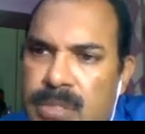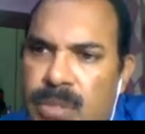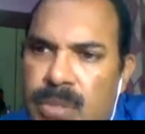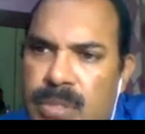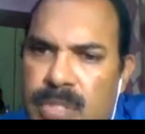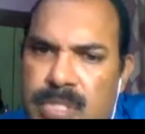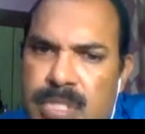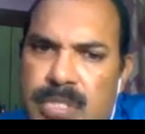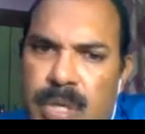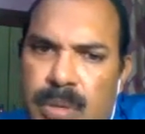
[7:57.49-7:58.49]
So
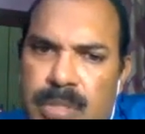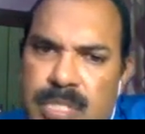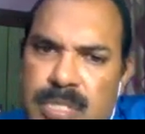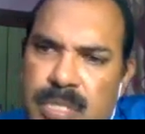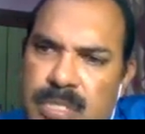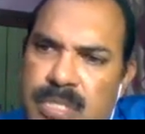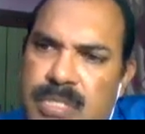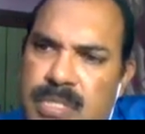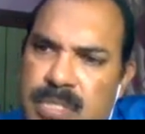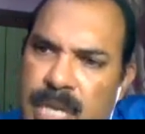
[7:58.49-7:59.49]
this is how this is just a
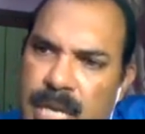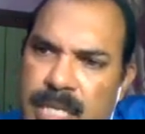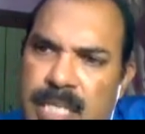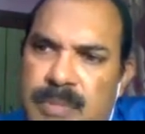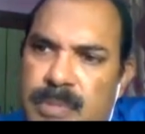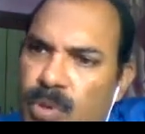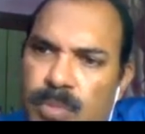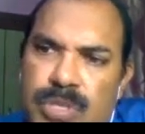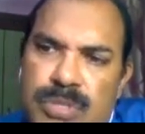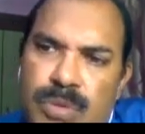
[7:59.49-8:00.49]
statics.
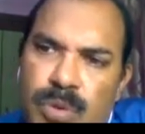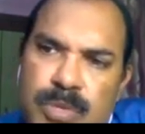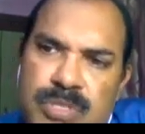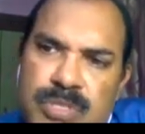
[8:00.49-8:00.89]
No motion, no